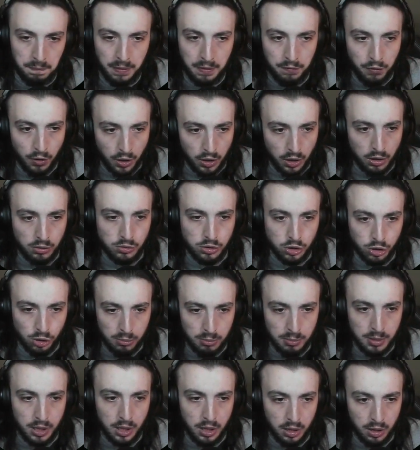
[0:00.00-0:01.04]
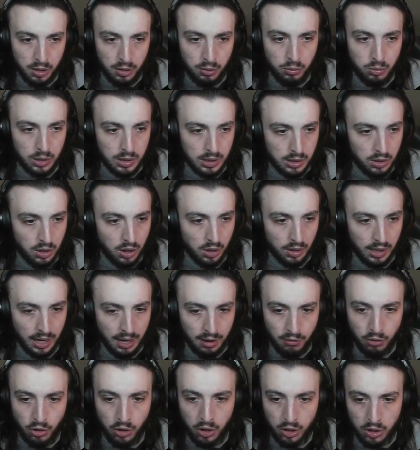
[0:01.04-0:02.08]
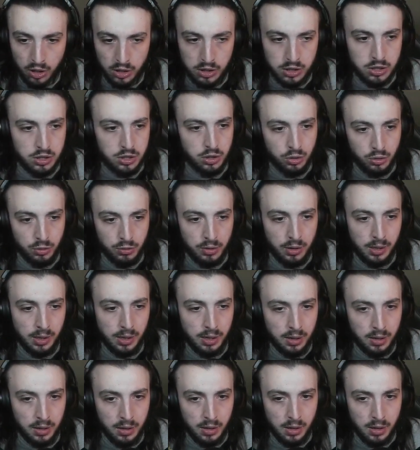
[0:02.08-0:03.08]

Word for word: If I don't summon her, would it not carry on her story?